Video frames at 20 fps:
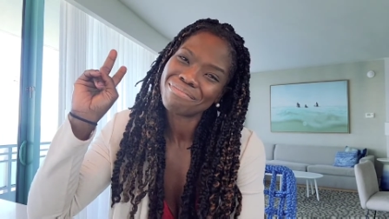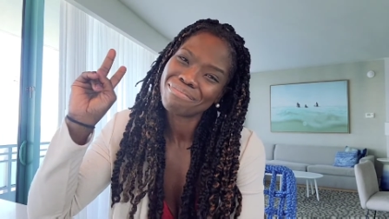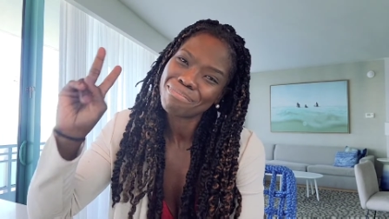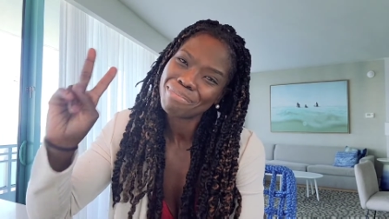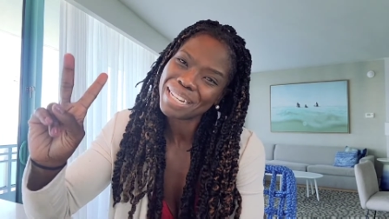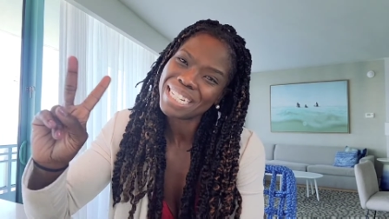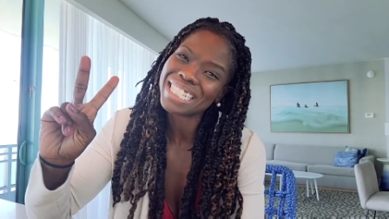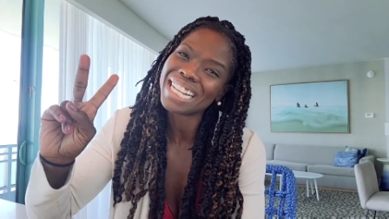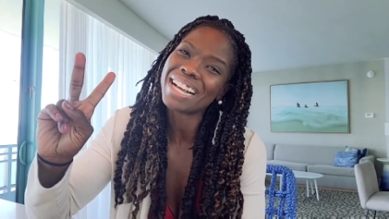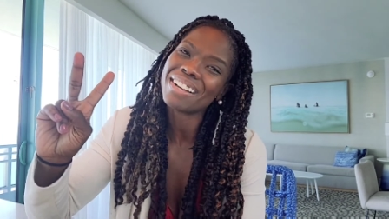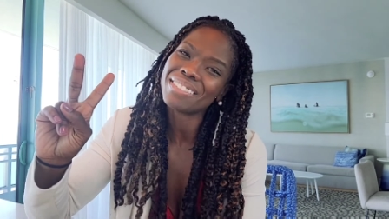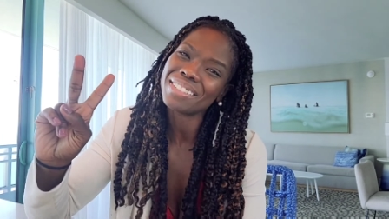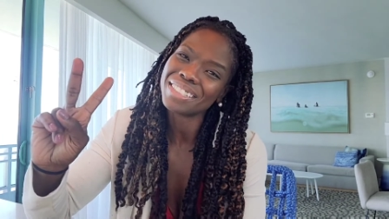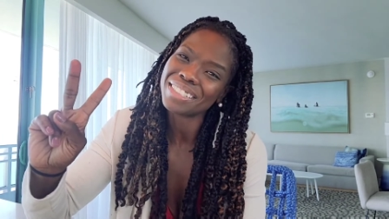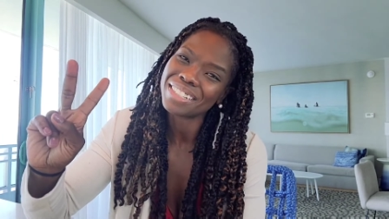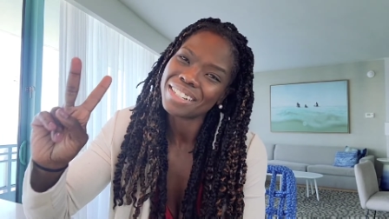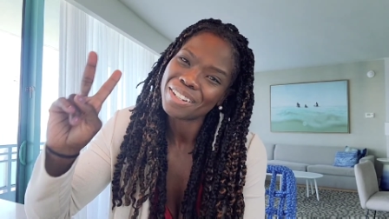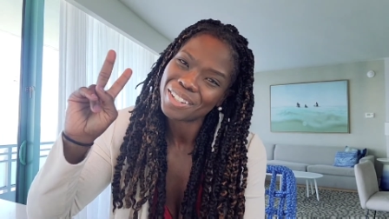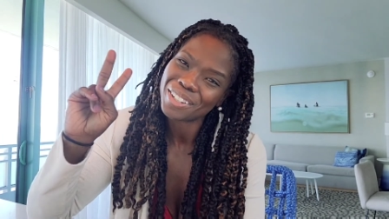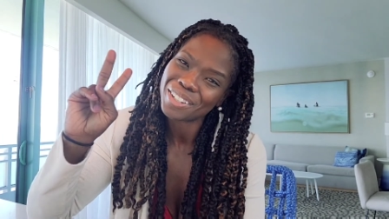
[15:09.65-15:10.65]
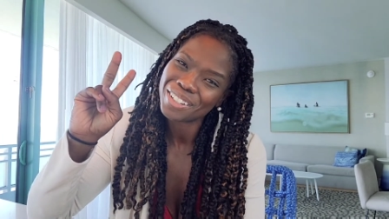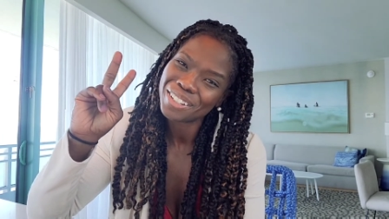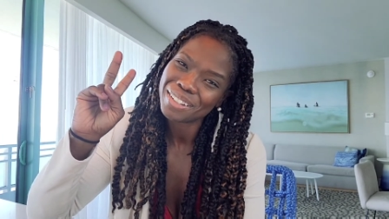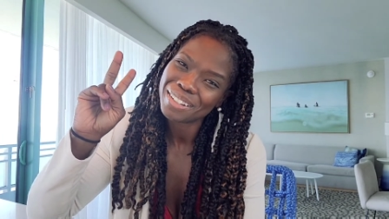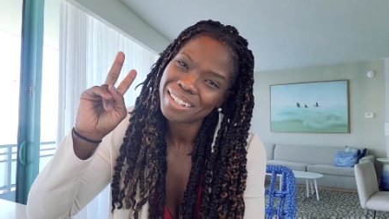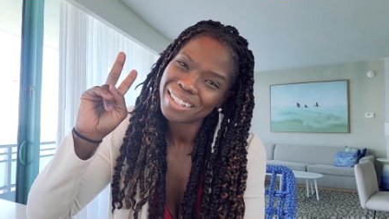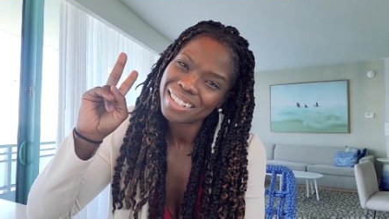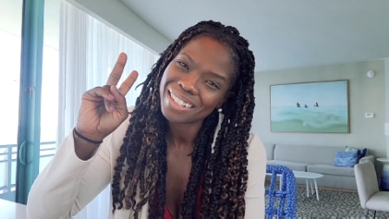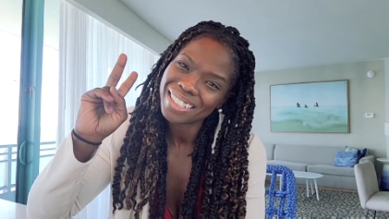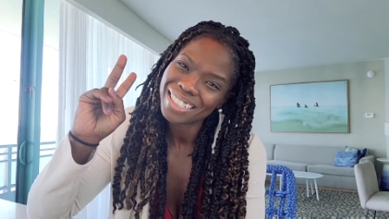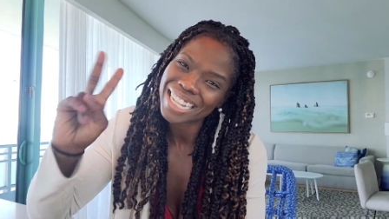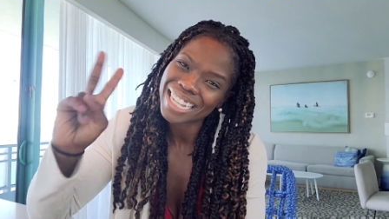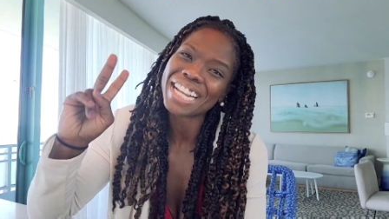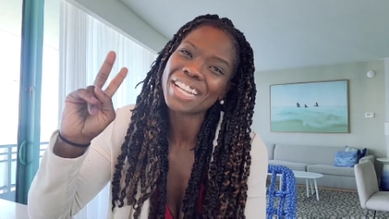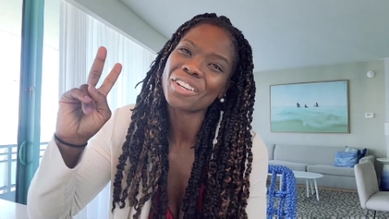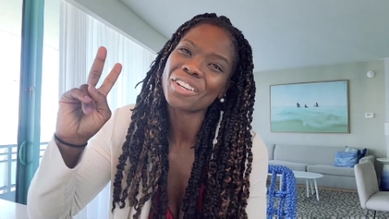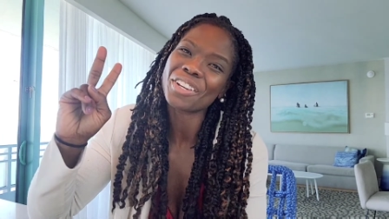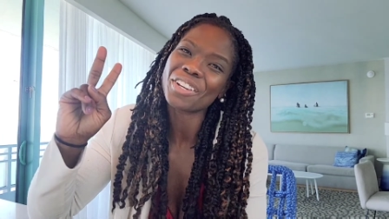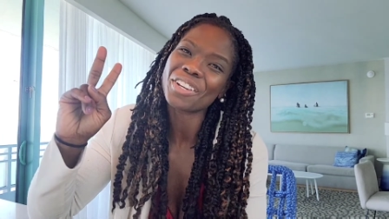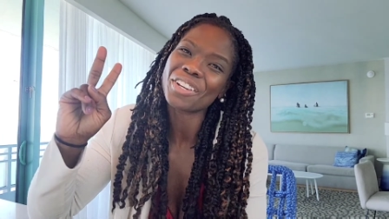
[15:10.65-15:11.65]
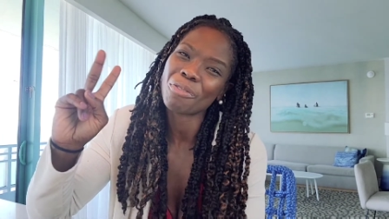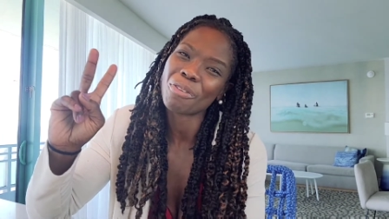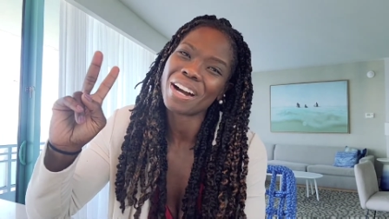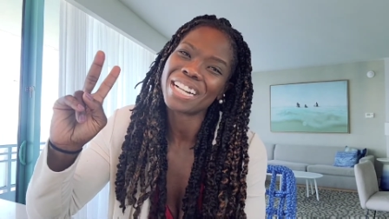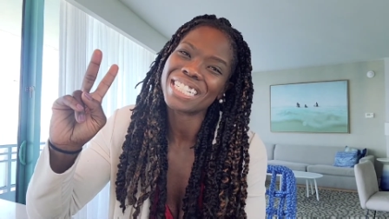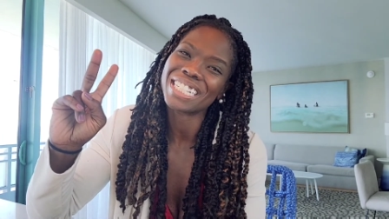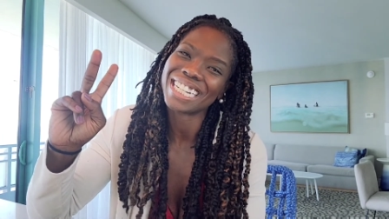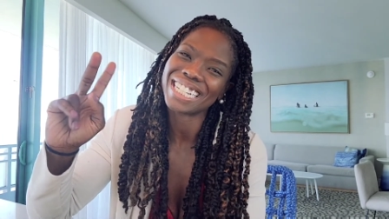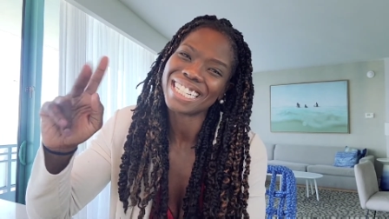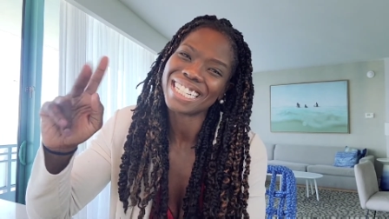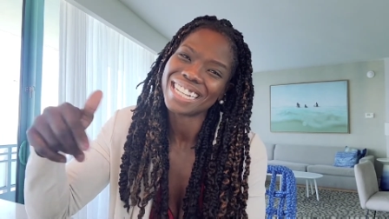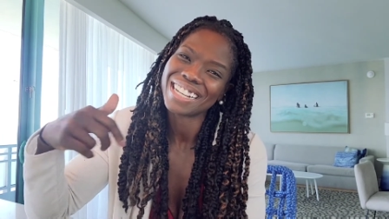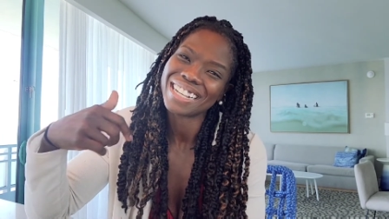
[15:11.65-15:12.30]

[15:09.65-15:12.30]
Peace out. Thank you for watching.